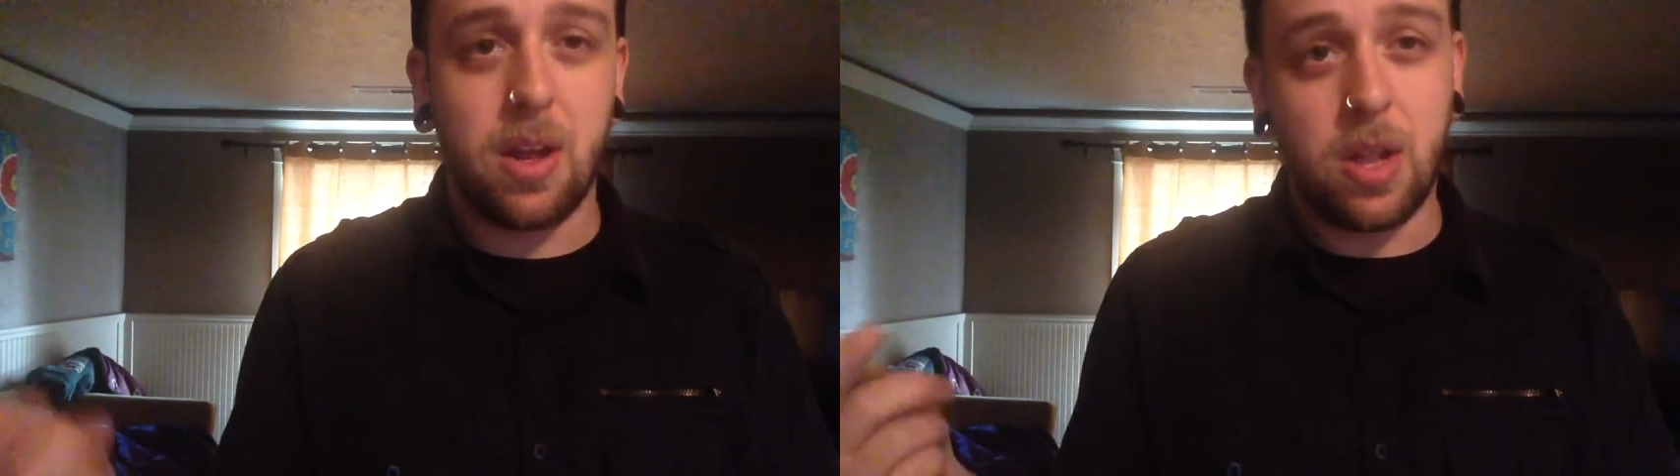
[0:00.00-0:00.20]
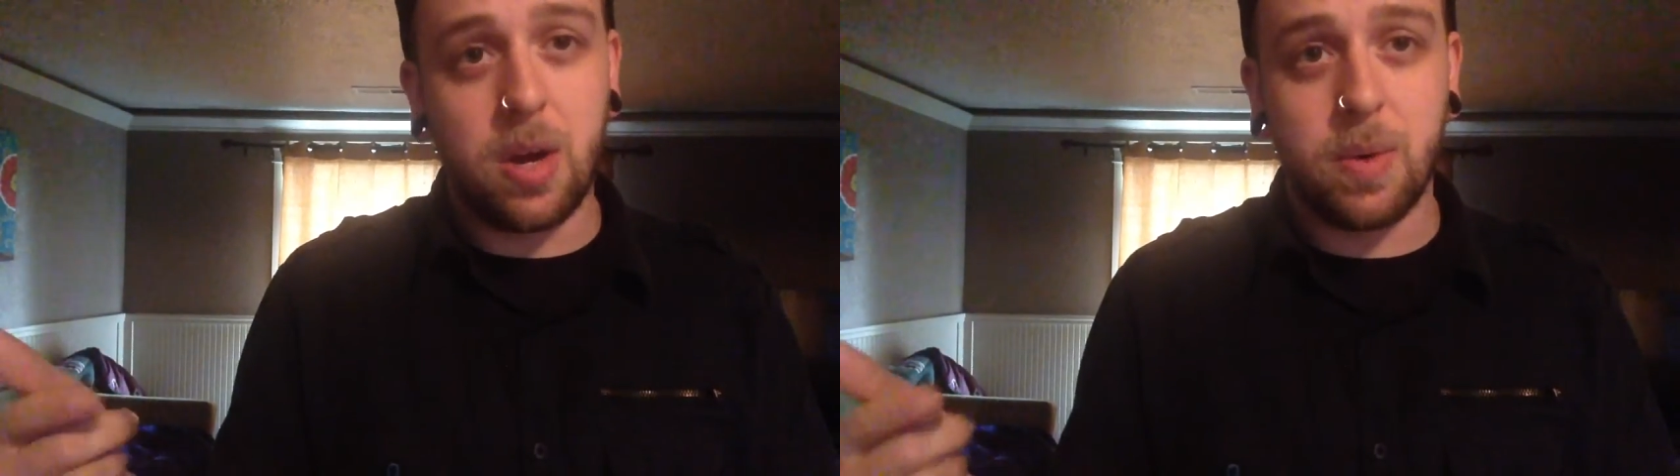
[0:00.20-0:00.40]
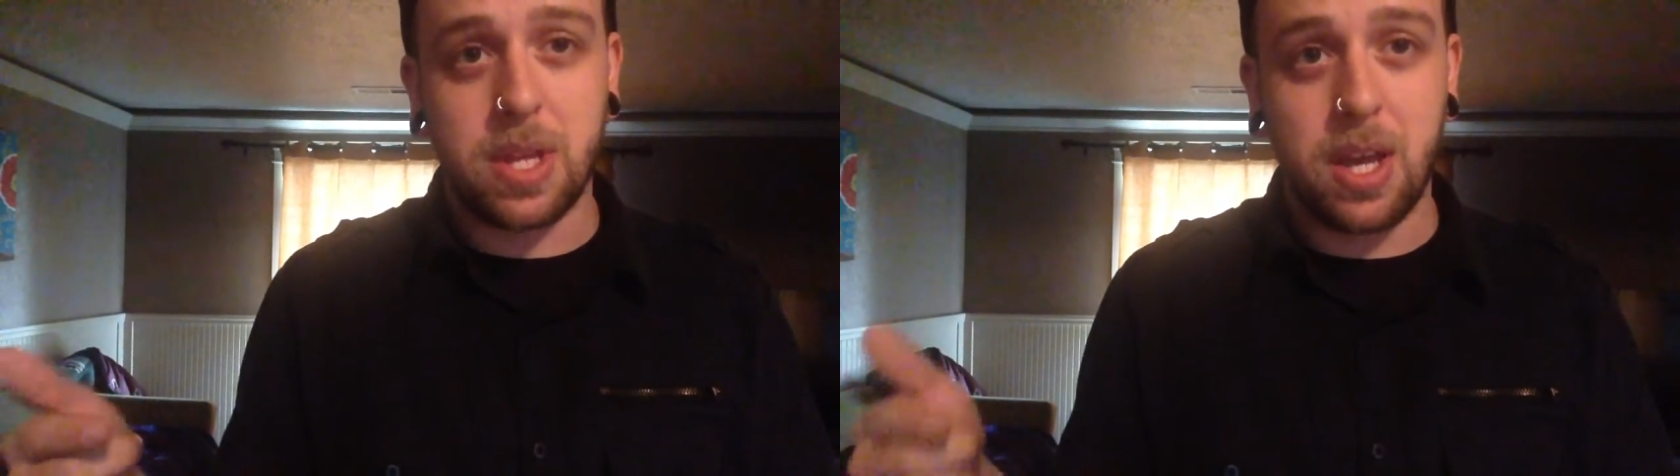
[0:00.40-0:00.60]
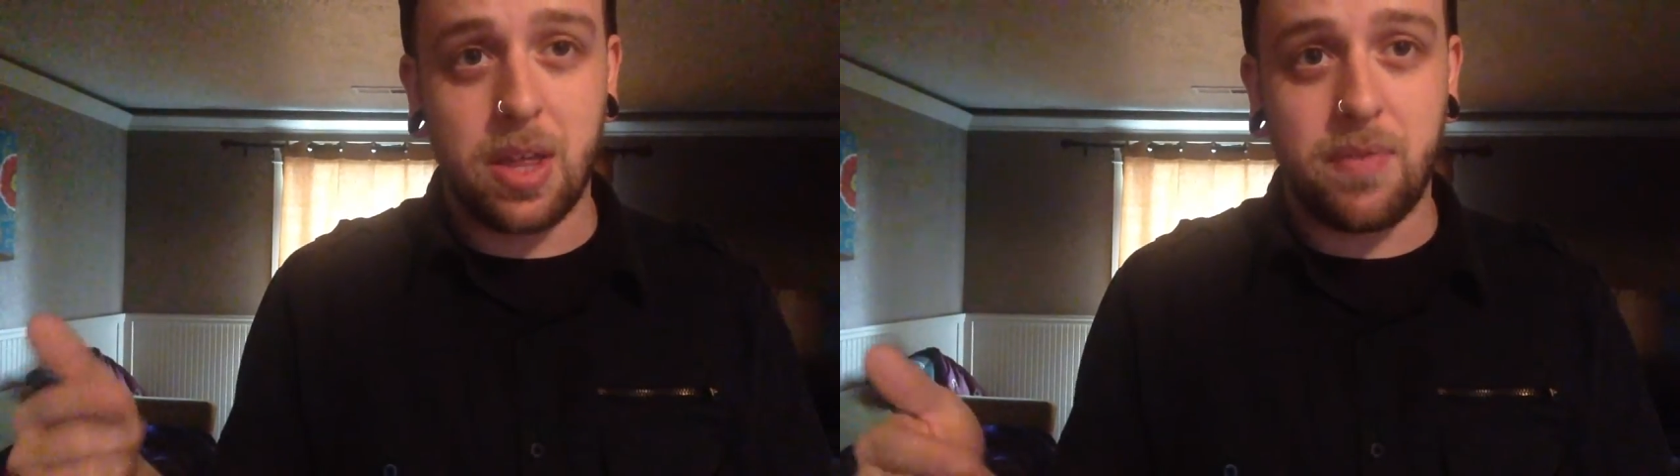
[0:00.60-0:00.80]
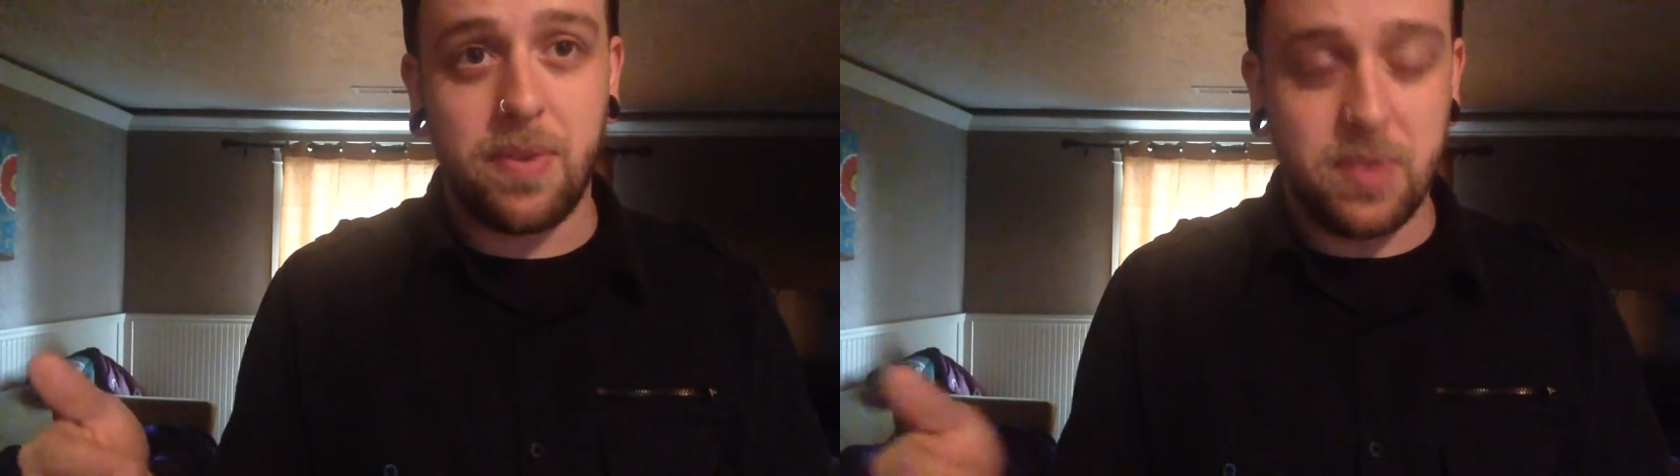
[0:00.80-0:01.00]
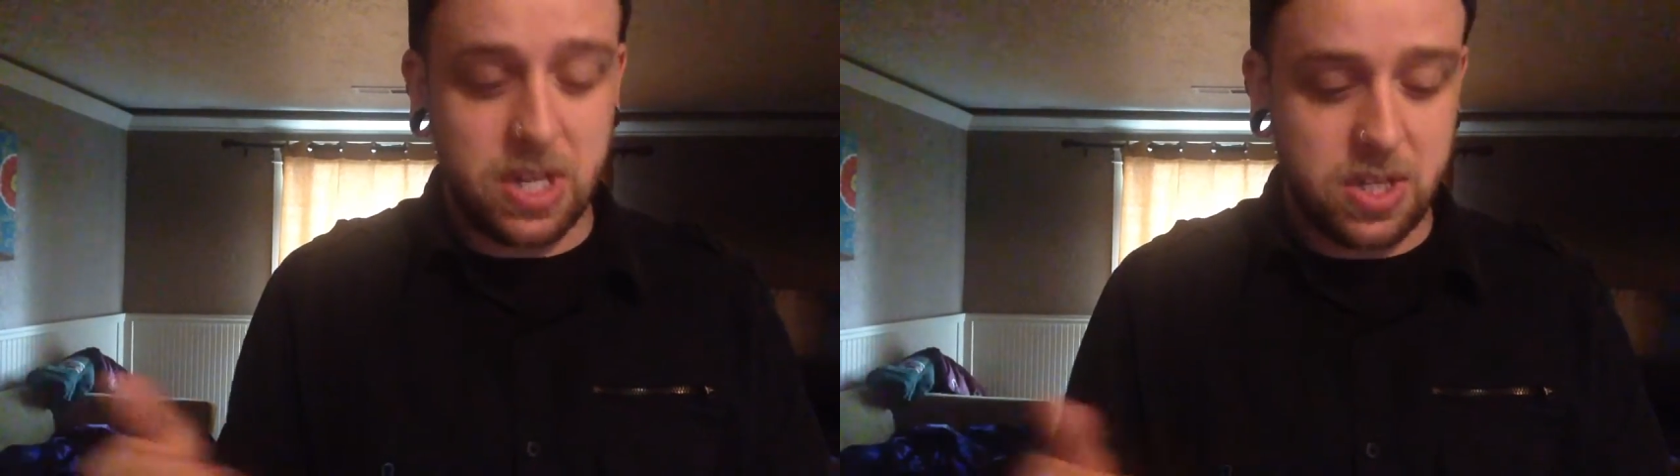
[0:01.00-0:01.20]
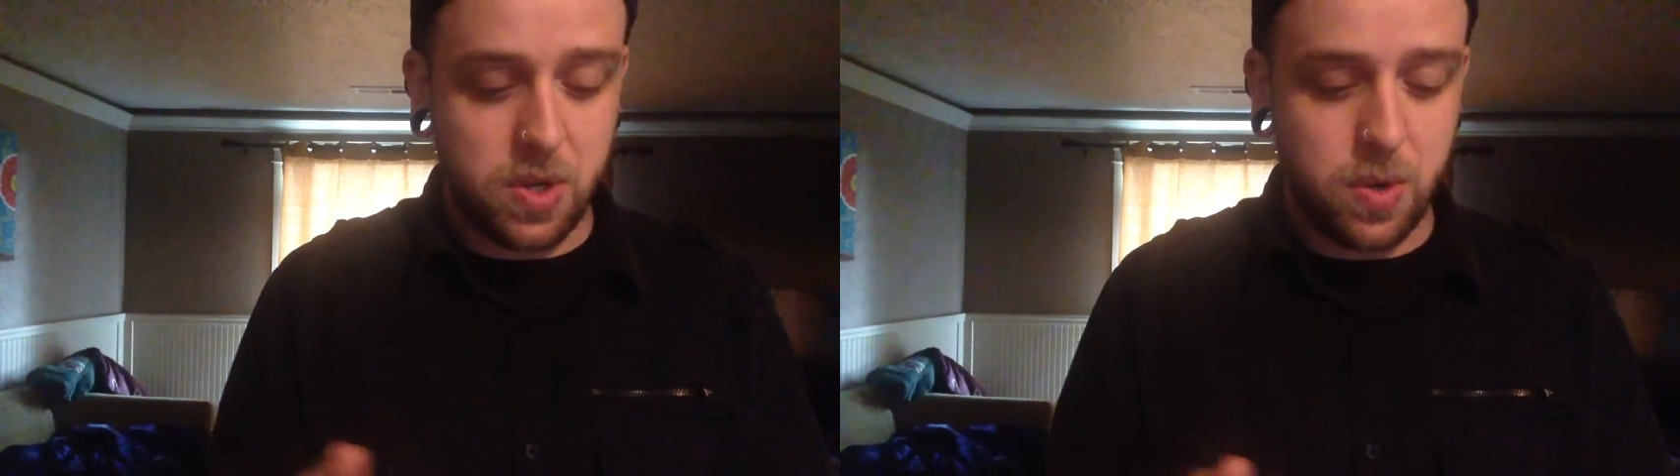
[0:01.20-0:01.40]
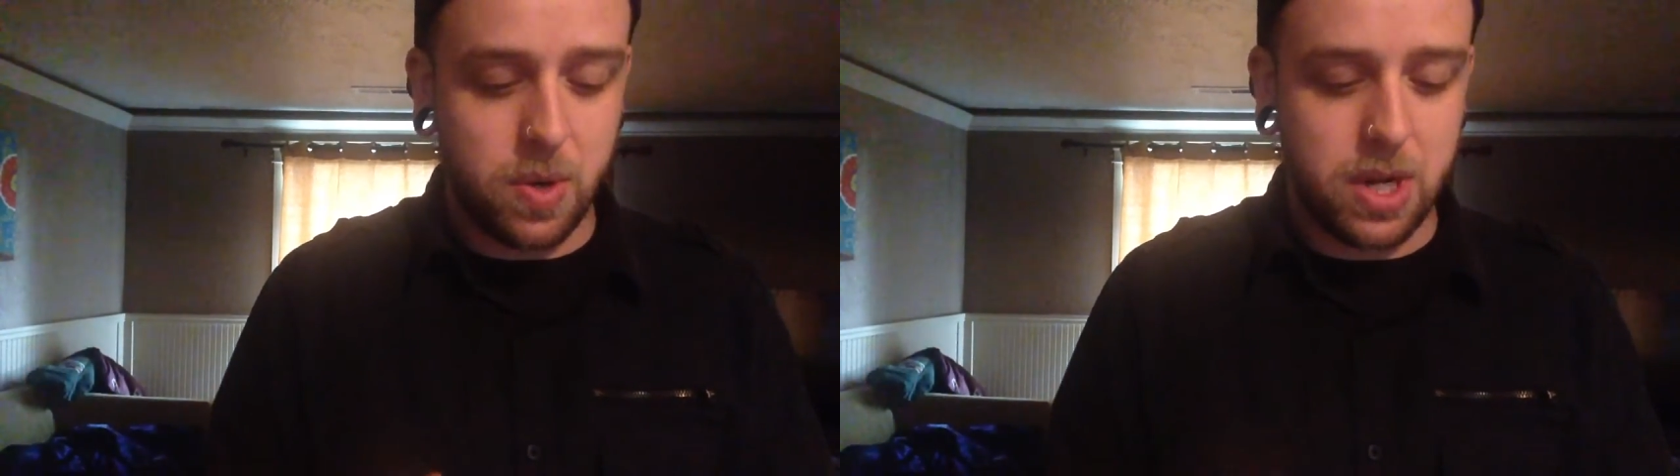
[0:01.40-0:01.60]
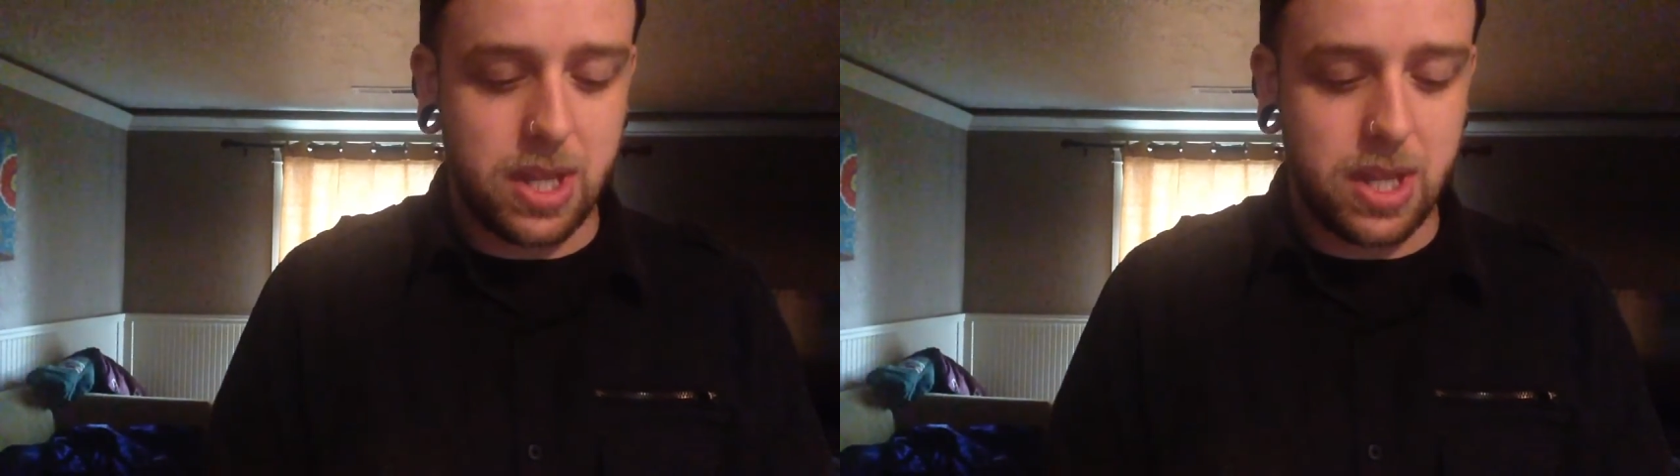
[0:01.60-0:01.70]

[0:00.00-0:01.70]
along with the other 52,